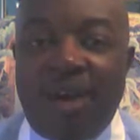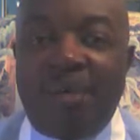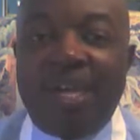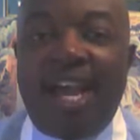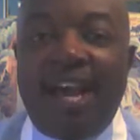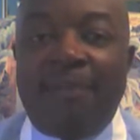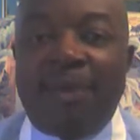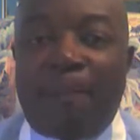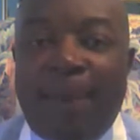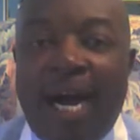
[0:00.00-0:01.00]
We have
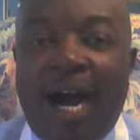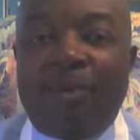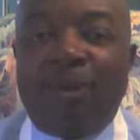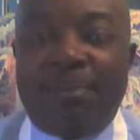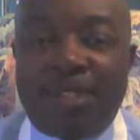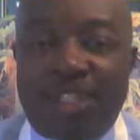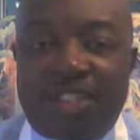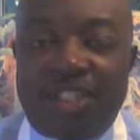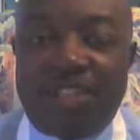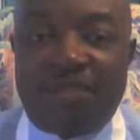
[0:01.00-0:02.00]
the power
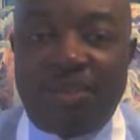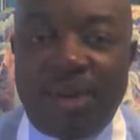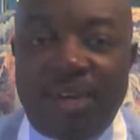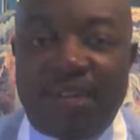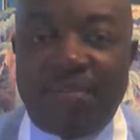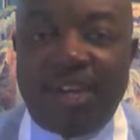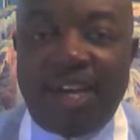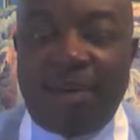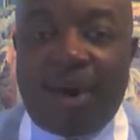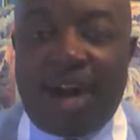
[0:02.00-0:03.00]
position, if you will.
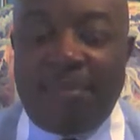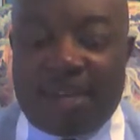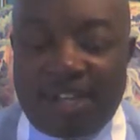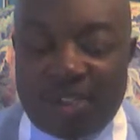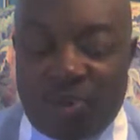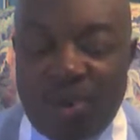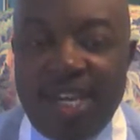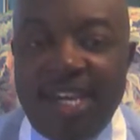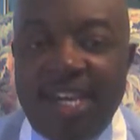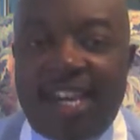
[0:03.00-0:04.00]
Why? Because
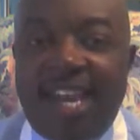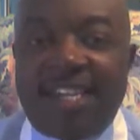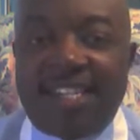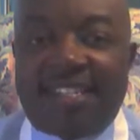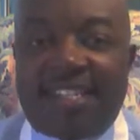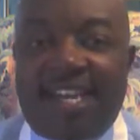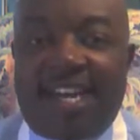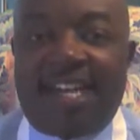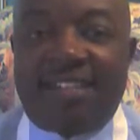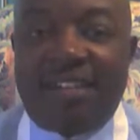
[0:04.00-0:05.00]
we can
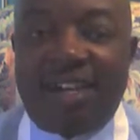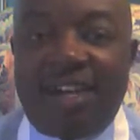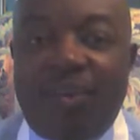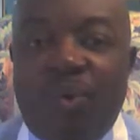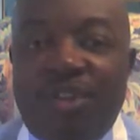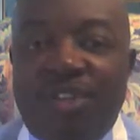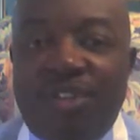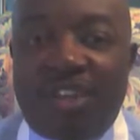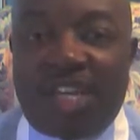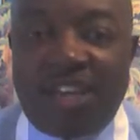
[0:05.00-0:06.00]
decide whether
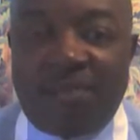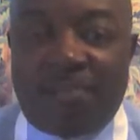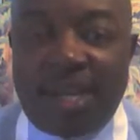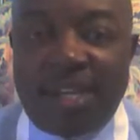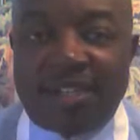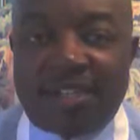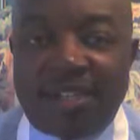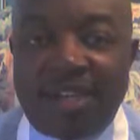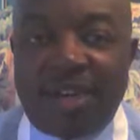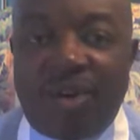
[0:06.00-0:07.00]
to give place
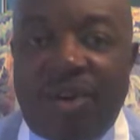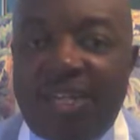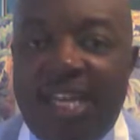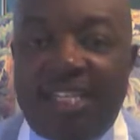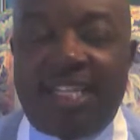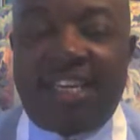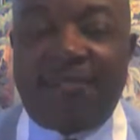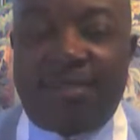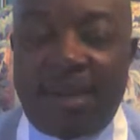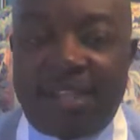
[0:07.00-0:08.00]
or not to
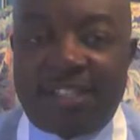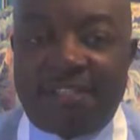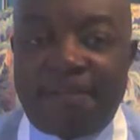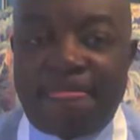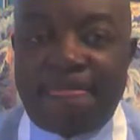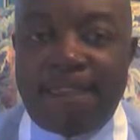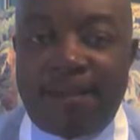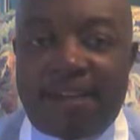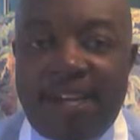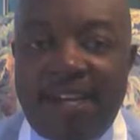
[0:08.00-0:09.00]
give place.
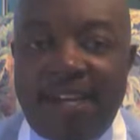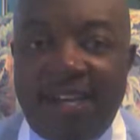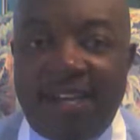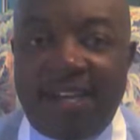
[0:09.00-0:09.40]
Okay?